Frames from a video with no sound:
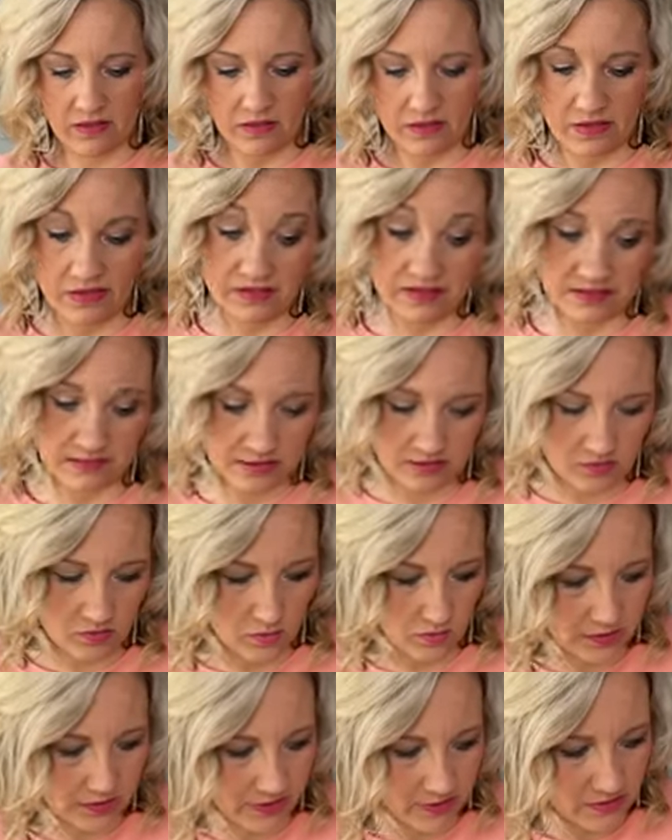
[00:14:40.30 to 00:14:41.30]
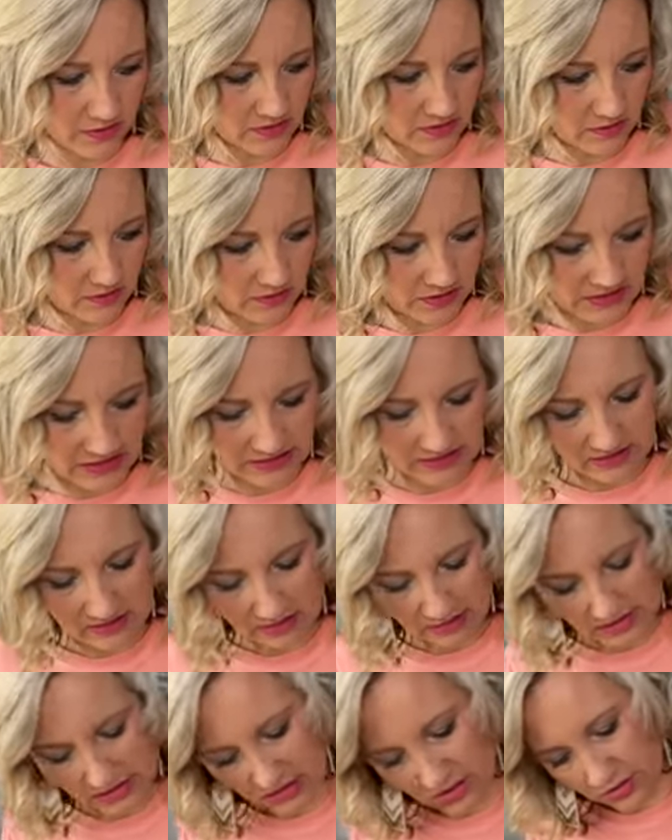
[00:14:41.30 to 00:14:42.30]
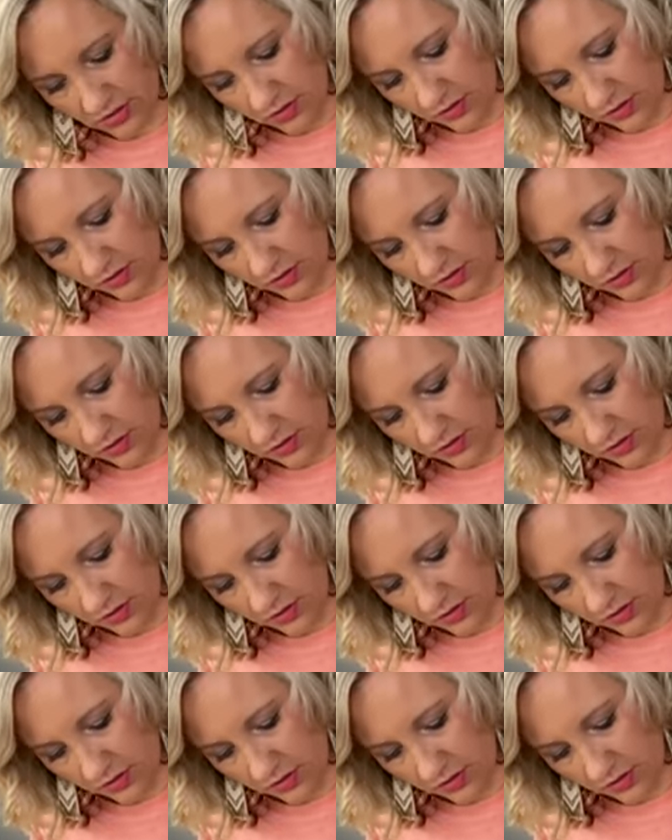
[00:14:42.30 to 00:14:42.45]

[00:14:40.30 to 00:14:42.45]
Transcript: this as well so that it's not